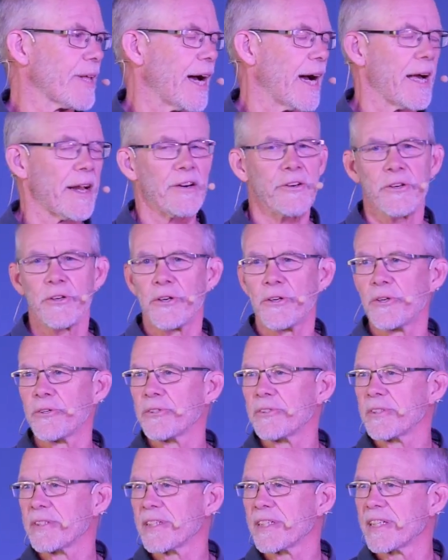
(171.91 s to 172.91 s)
don't
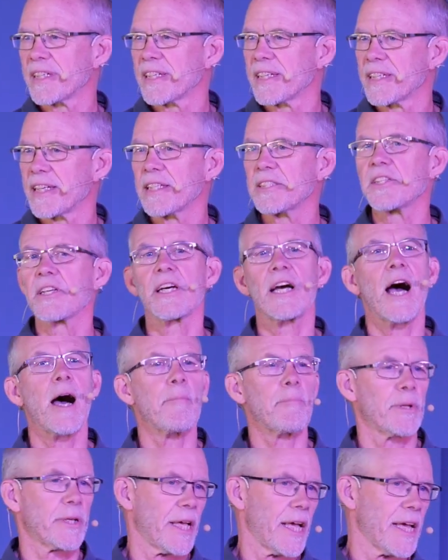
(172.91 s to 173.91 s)
know, it's a
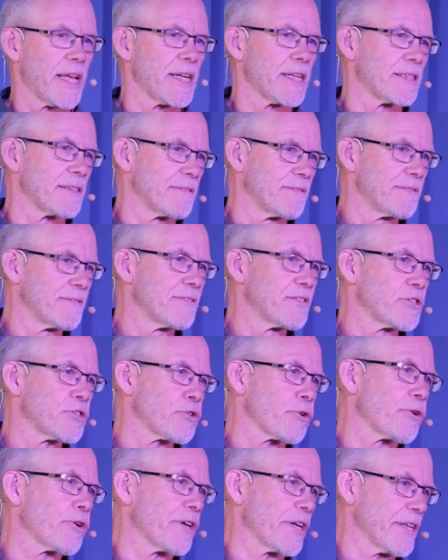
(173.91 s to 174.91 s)
complicated
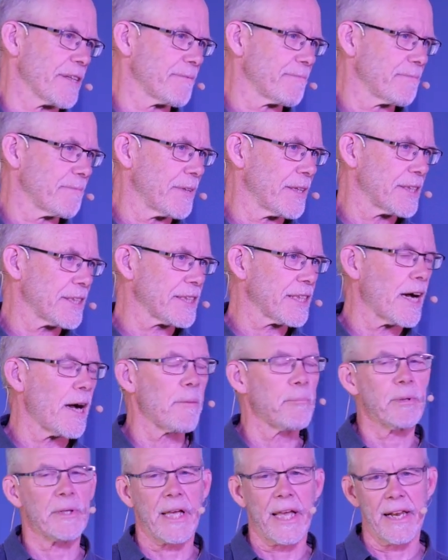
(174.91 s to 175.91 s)
story. It's a
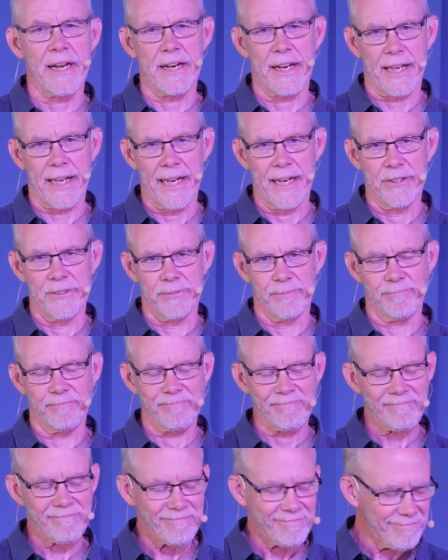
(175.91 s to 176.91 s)
complicated account,
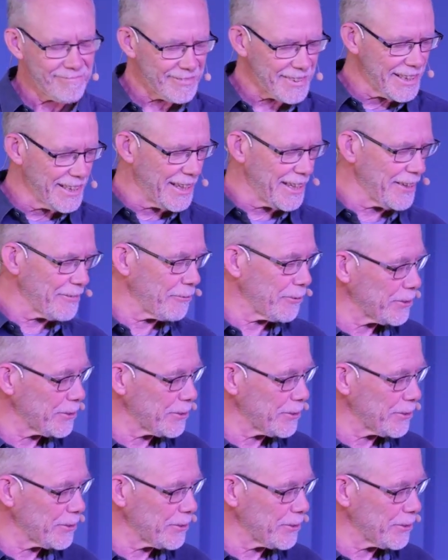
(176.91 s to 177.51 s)
and